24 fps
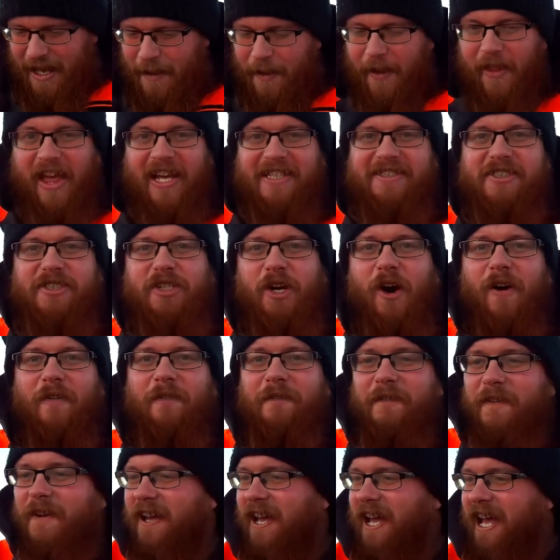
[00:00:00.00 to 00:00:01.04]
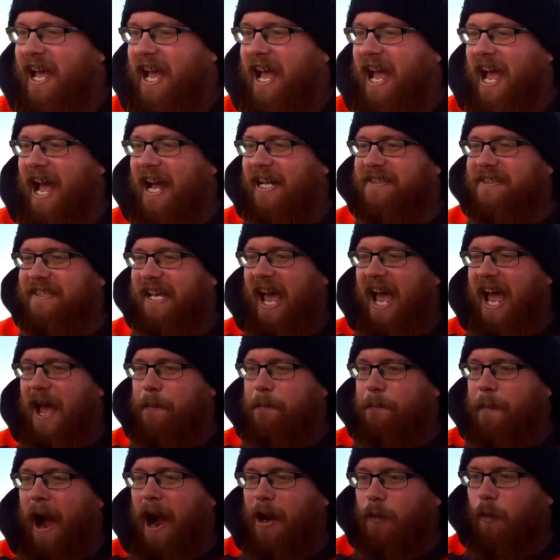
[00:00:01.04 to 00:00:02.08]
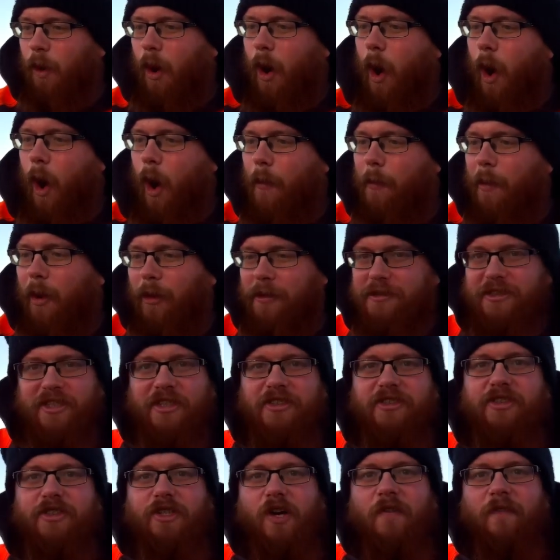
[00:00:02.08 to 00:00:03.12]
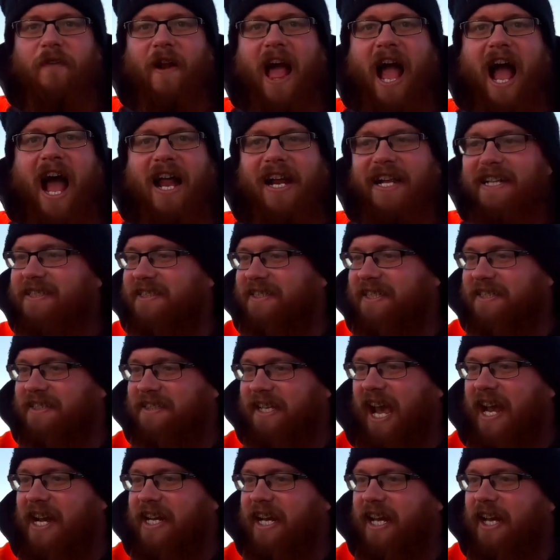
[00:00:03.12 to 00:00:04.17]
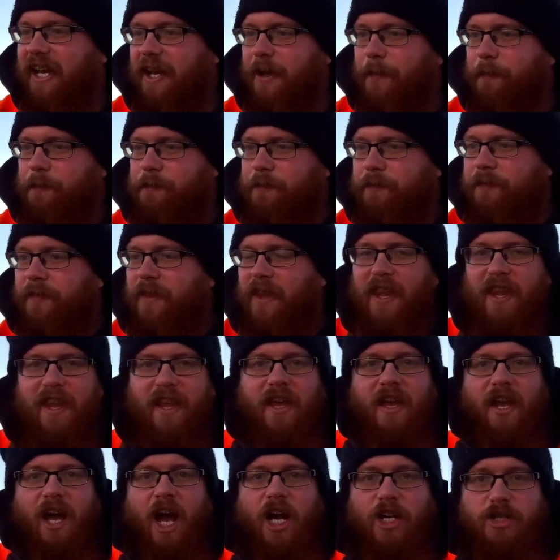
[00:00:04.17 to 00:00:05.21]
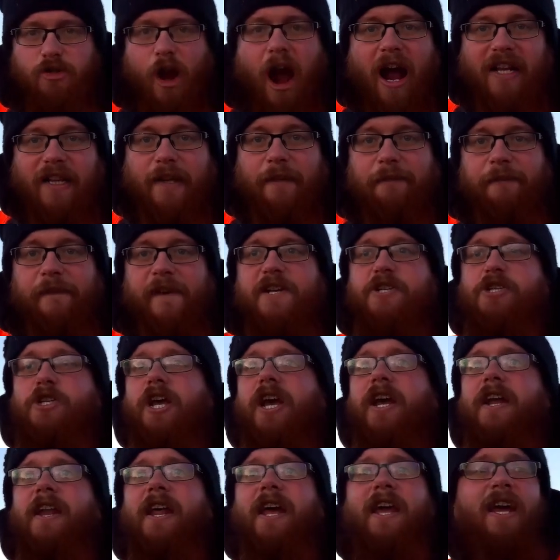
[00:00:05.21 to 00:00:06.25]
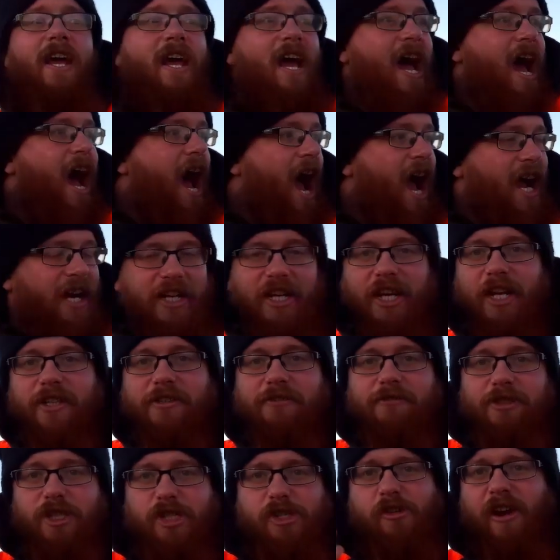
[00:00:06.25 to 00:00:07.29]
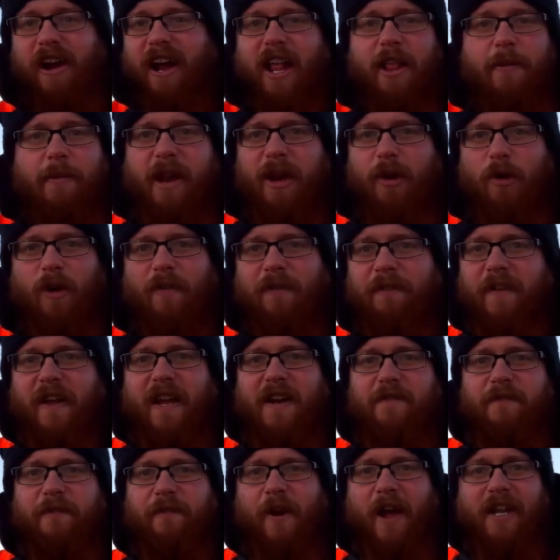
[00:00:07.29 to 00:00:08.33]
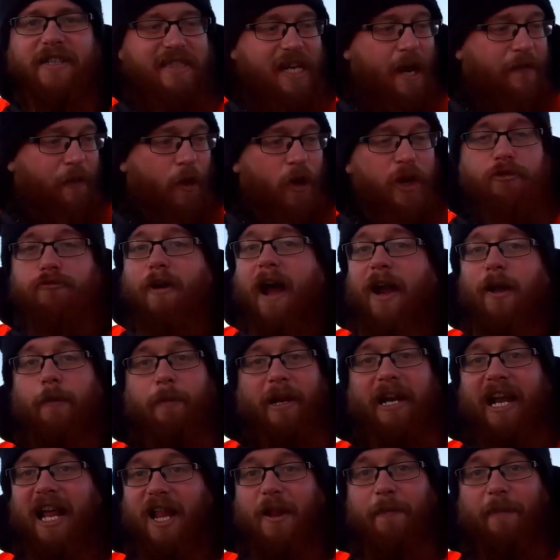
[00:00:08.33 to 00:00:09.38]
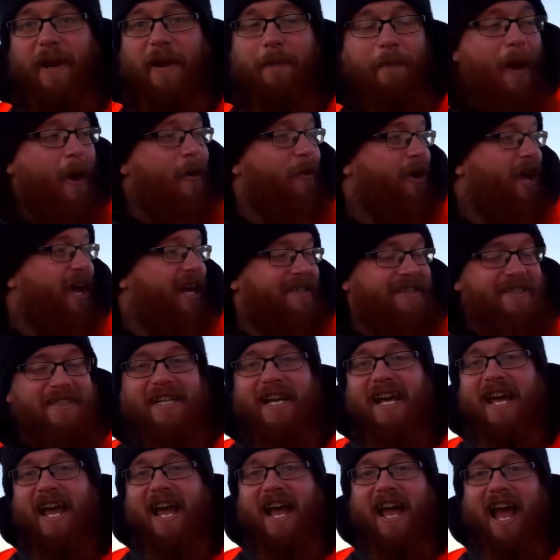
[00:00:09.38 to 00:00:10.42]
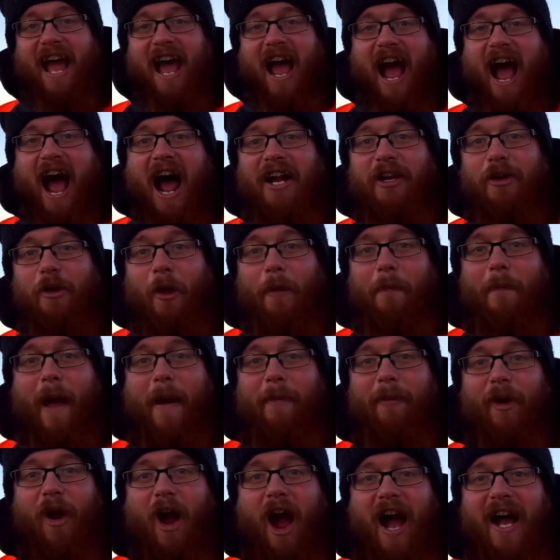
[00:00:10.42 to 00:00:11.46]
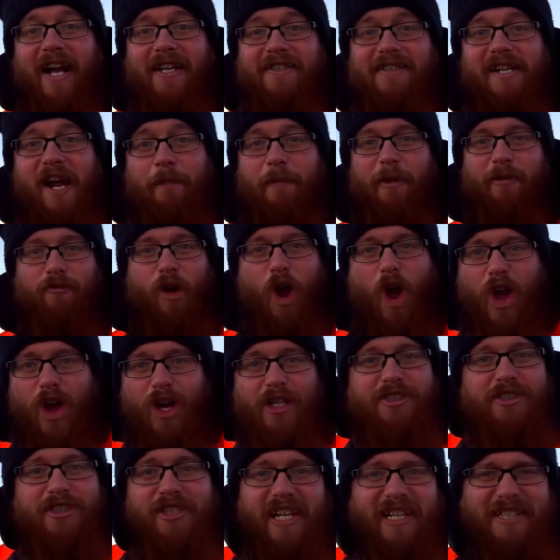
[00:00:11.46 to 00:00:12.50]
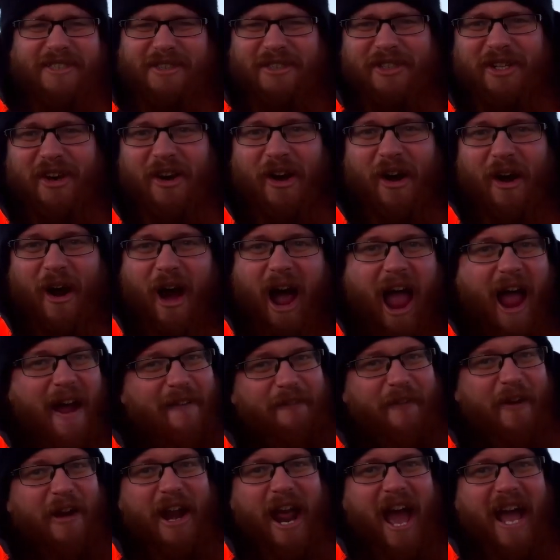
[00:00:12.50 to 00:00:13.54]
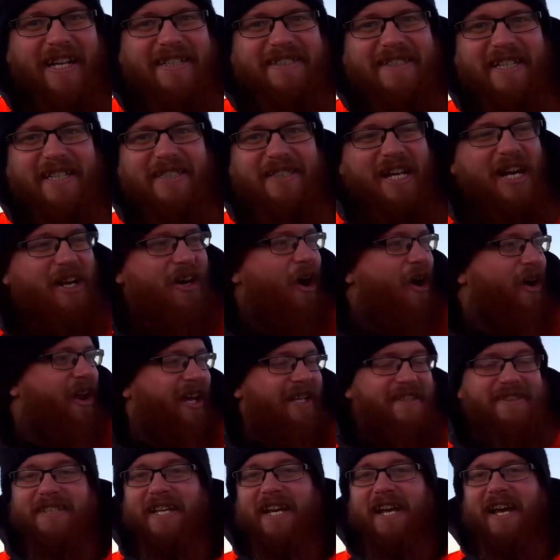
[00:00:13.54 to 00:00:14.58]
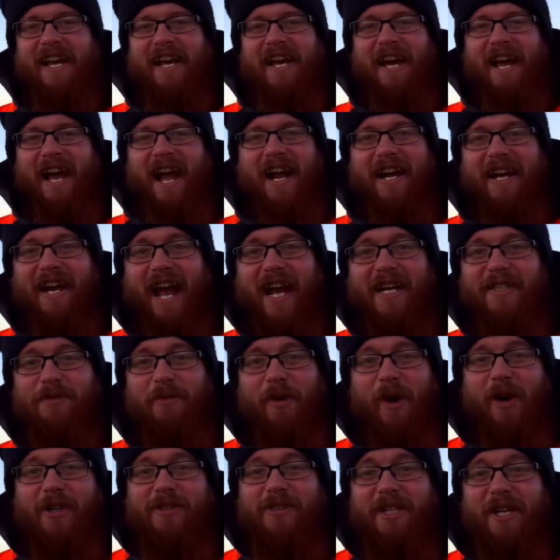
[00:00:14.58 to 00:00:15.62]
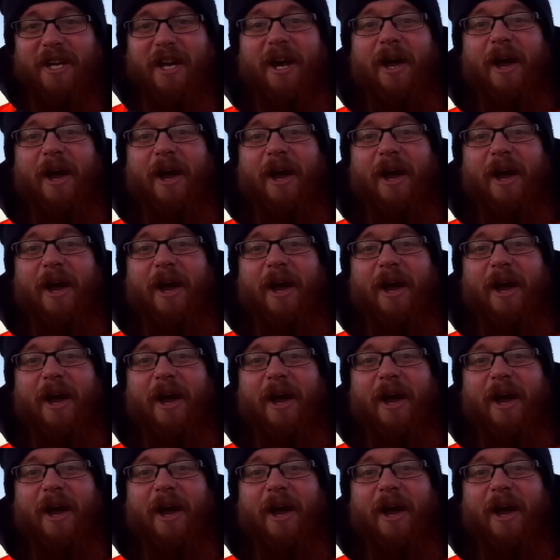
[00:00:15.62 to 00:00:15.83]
But this stuff, it's packed with hormones and stuff like that, and it's designed to attract the fish in and can trigger them into a feeding frenzy. I've only read up a little bit about it. I had it all memorised, and I've been rehearsing this every night since I got it. And guess what?